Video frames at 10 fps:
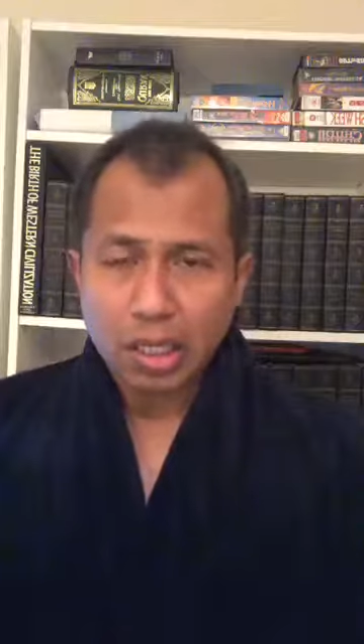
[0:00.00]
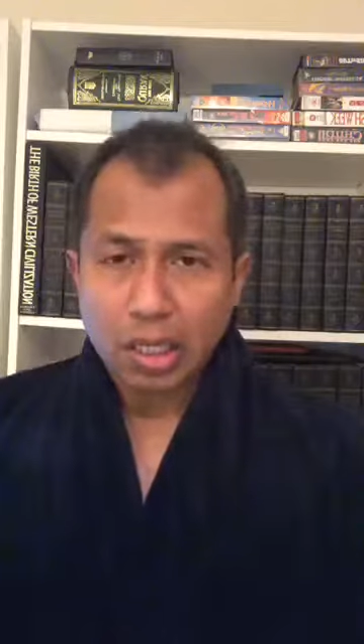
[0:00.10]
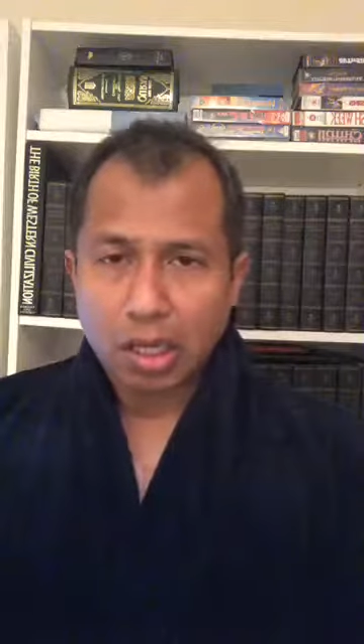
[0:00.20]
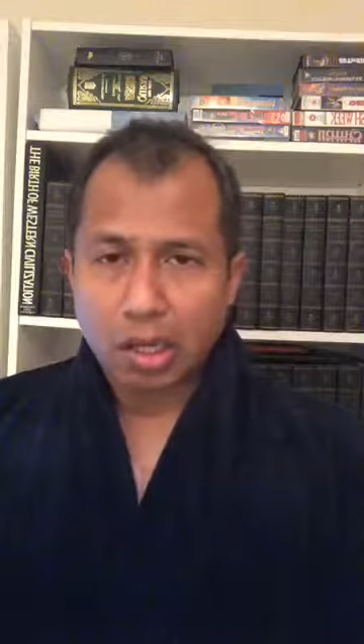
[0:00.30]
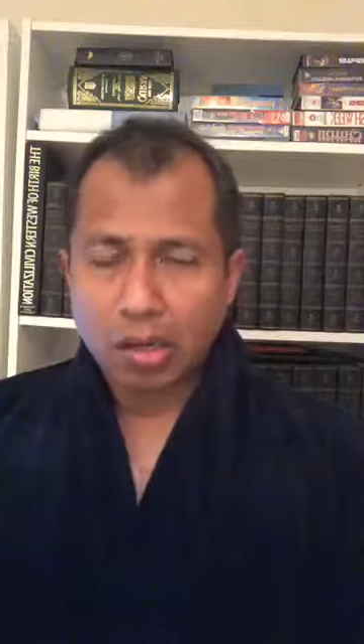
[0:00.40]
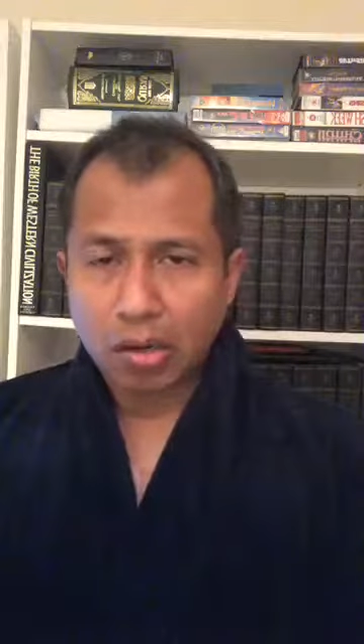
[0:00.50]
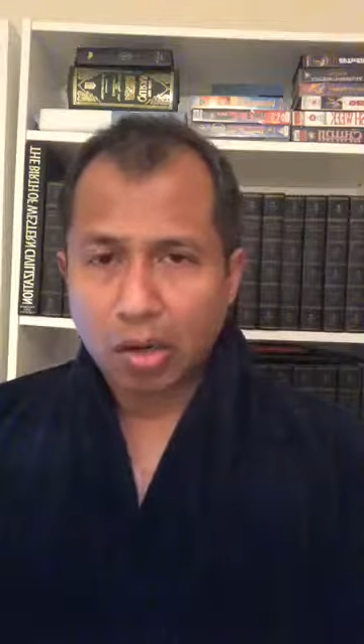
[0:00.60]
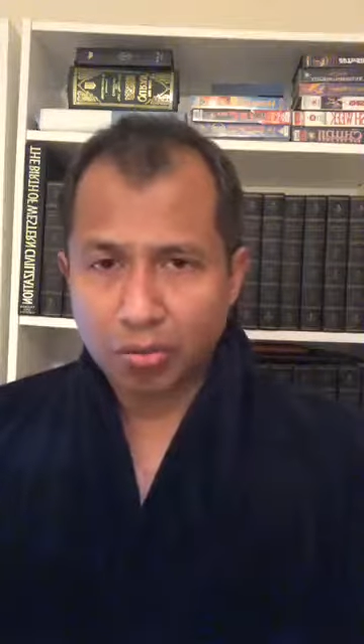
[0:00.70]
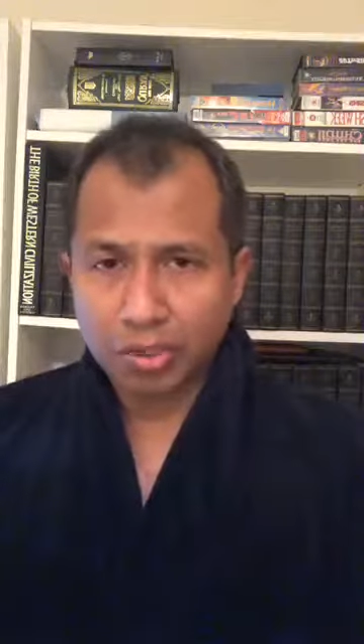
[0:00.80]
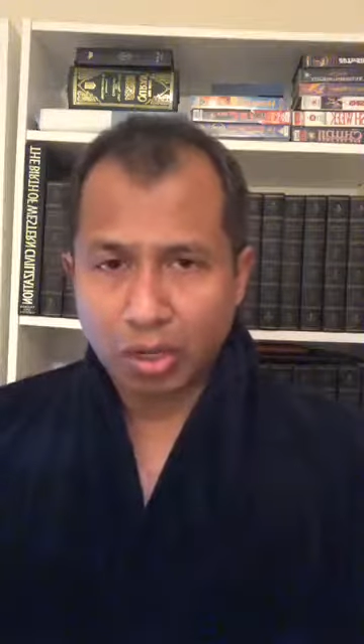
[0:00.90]

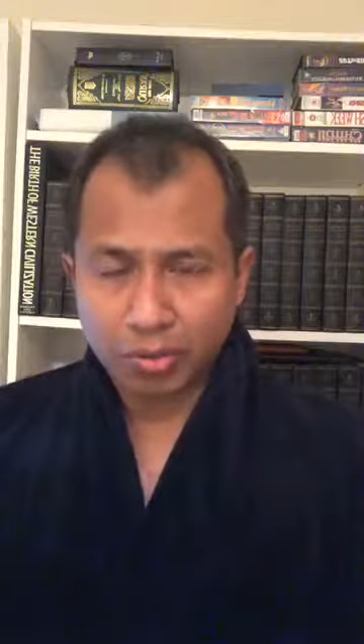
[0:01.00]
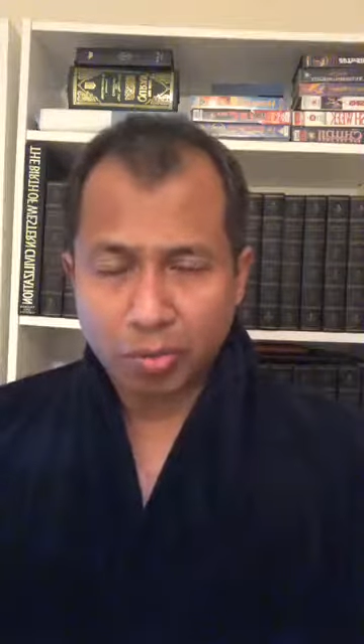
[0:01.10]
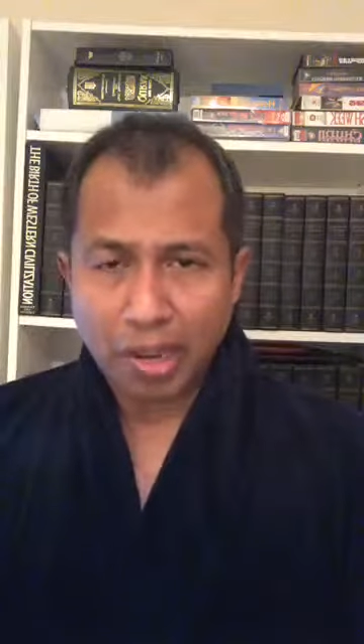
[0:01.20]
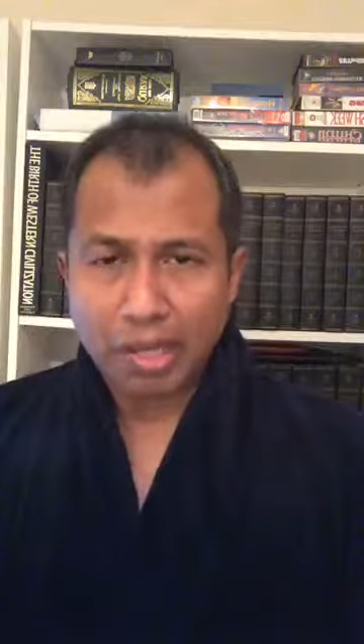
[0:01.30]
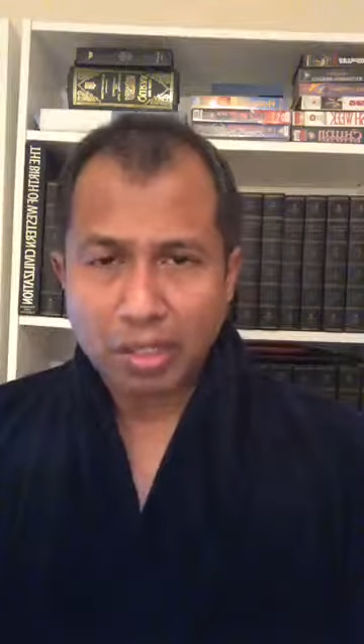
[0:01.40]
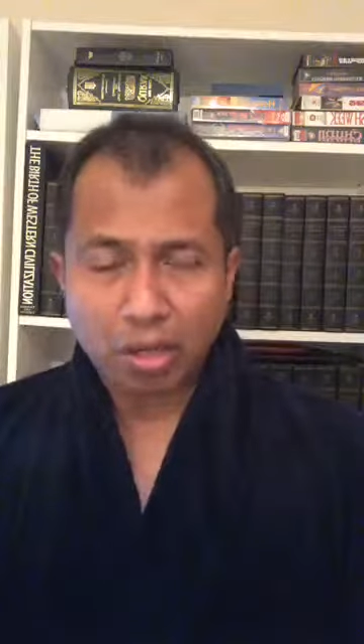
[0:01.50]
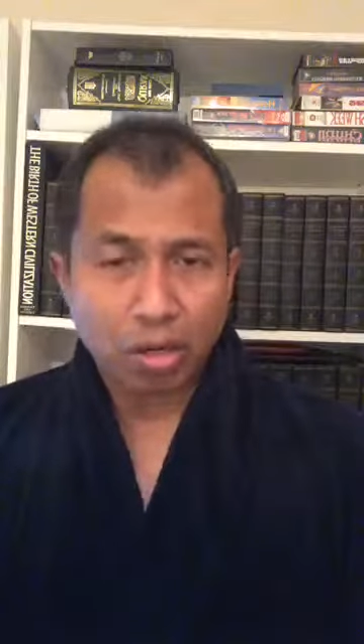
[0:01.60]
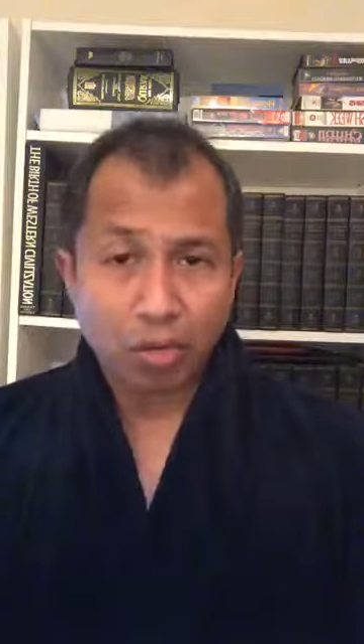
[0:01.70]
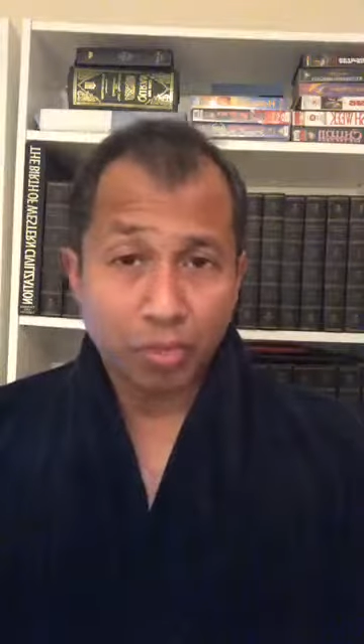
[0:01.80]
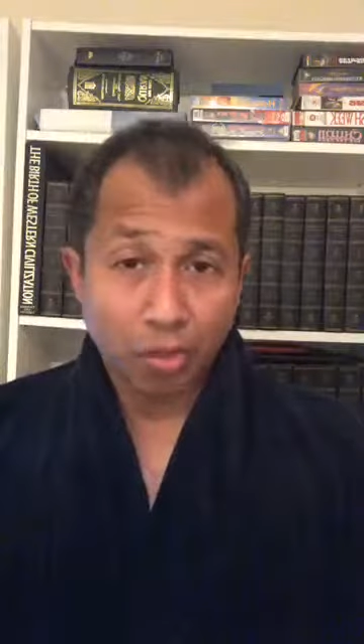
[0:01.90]
of the West or
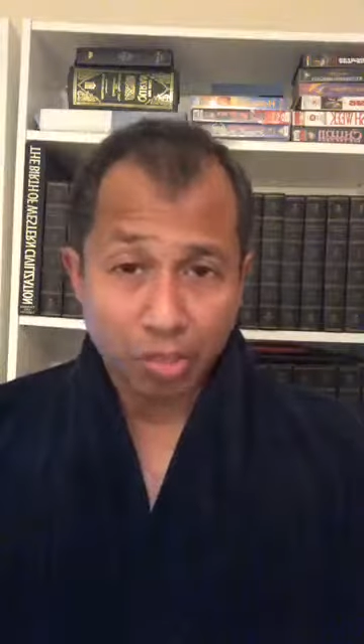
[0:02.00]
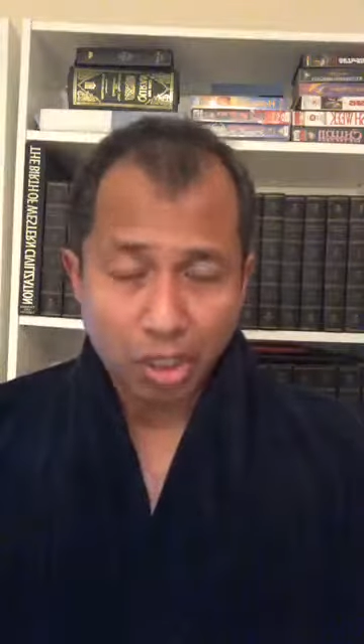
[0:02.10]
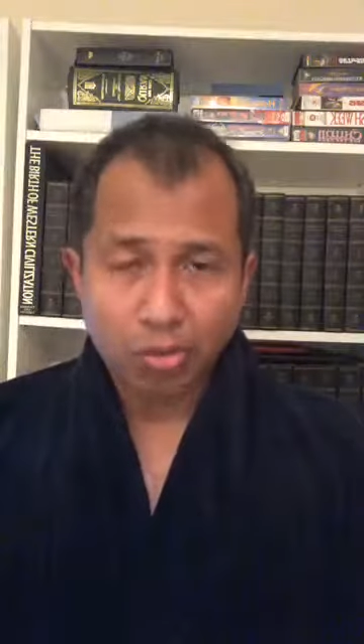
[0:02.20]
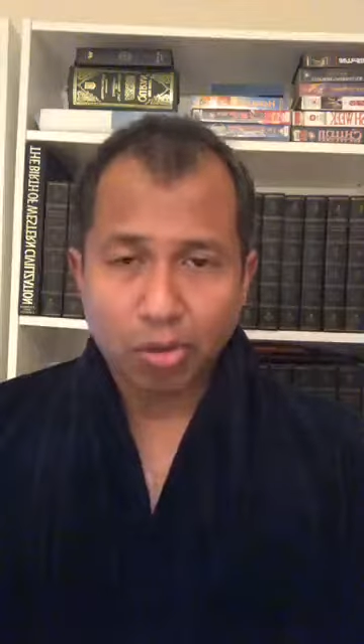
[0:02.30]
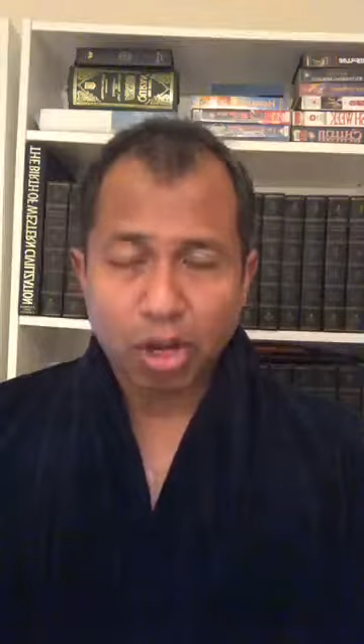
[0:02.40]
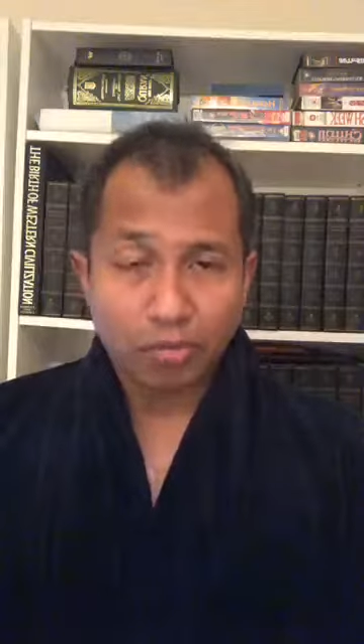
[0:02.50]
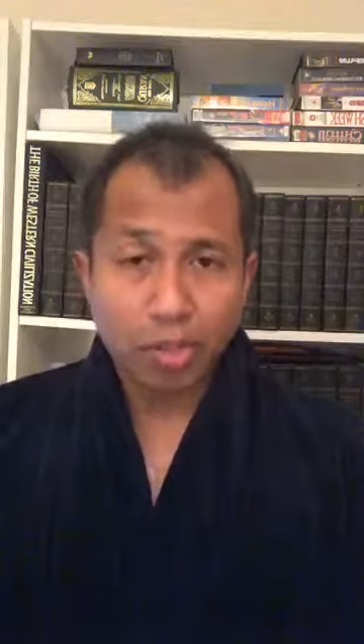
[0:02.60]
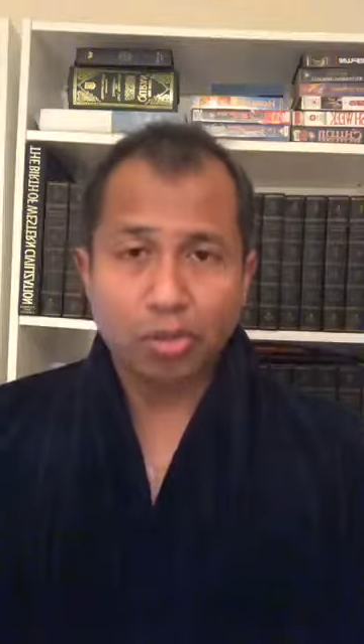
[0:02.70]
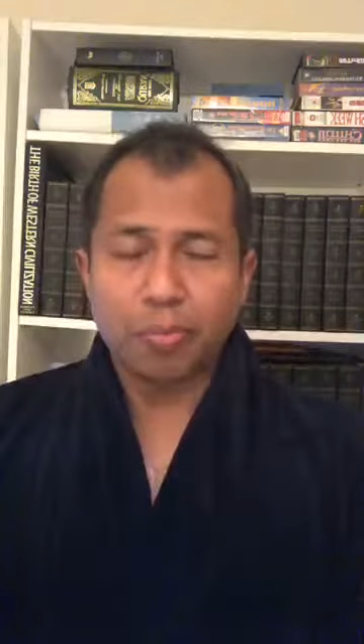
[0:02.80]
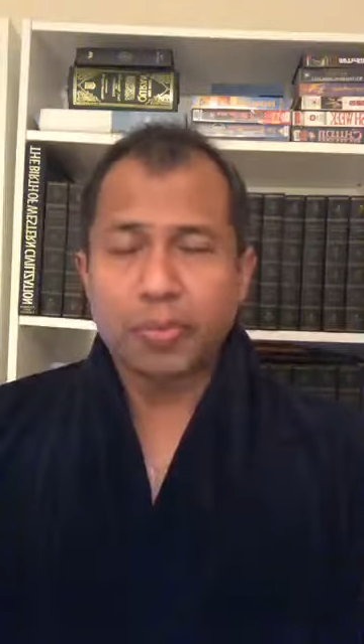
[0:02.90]
of
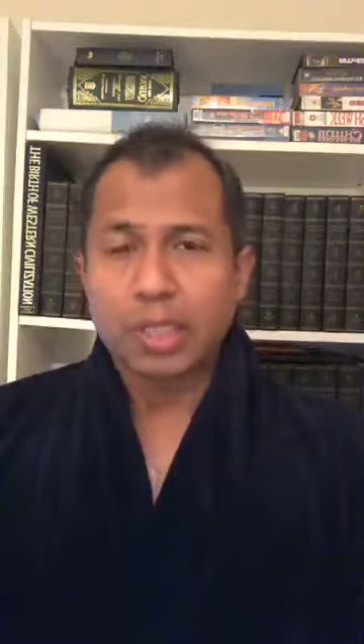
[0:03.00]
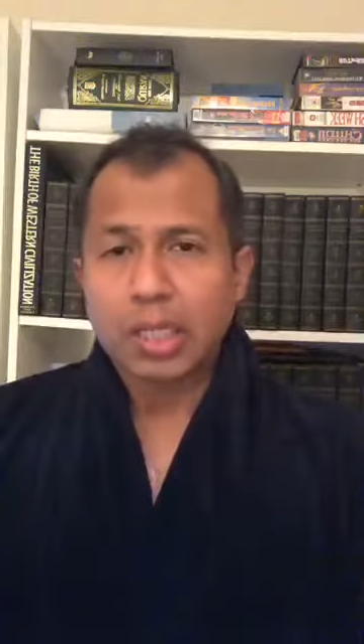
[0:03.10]
Europe.